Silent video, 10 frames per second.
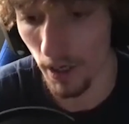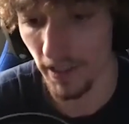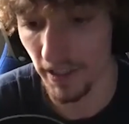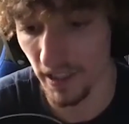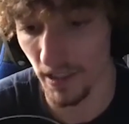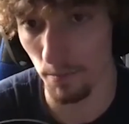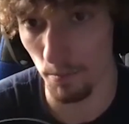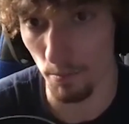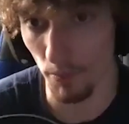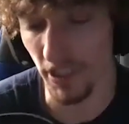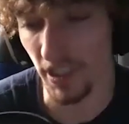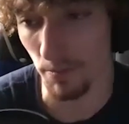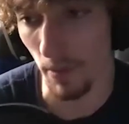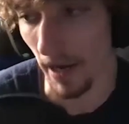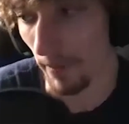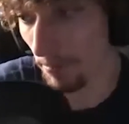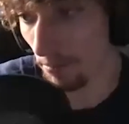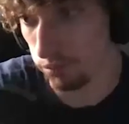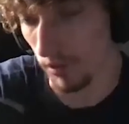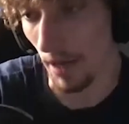this is my
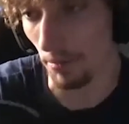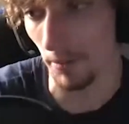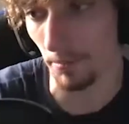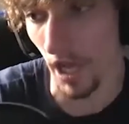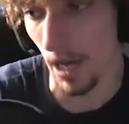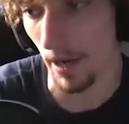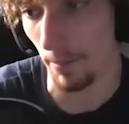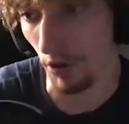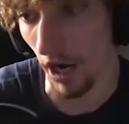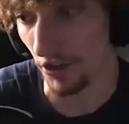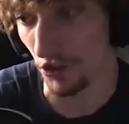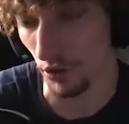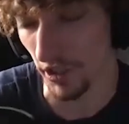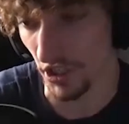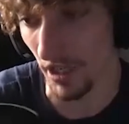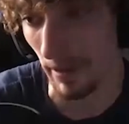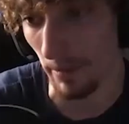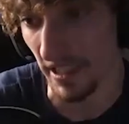blah, blah, blah, my pride and joy, it's gonna be my